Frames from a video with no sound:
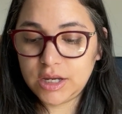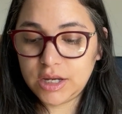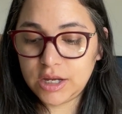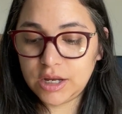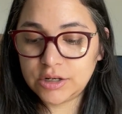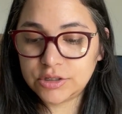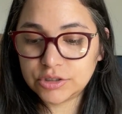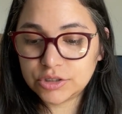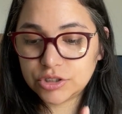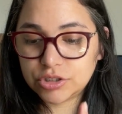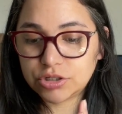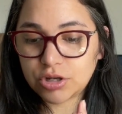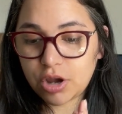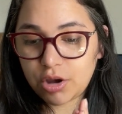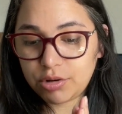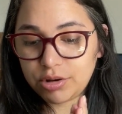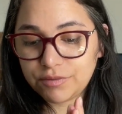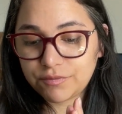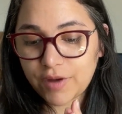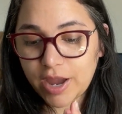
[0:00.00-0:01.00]
And
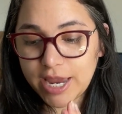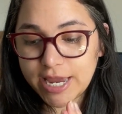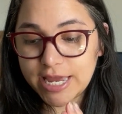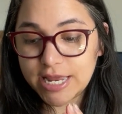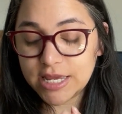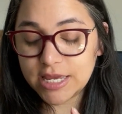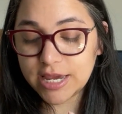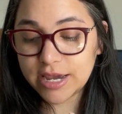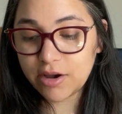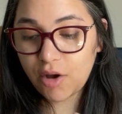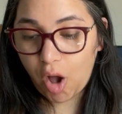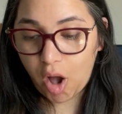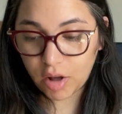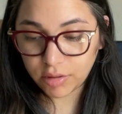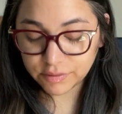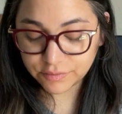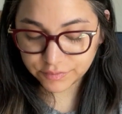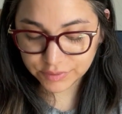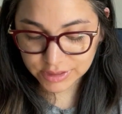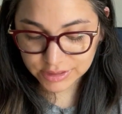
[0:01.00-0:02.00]
so if I can get
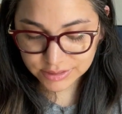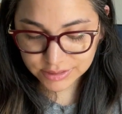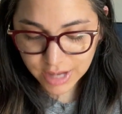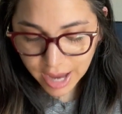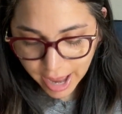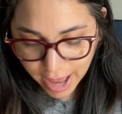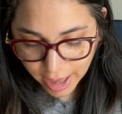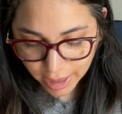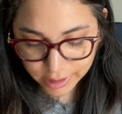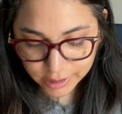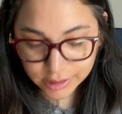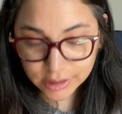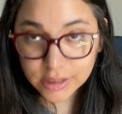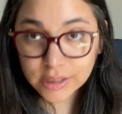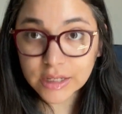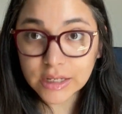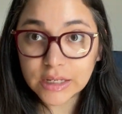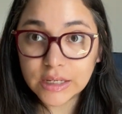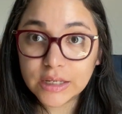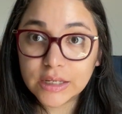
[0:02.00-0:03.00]
all of these
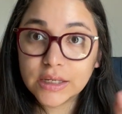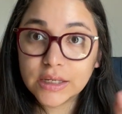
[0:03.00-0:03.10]
added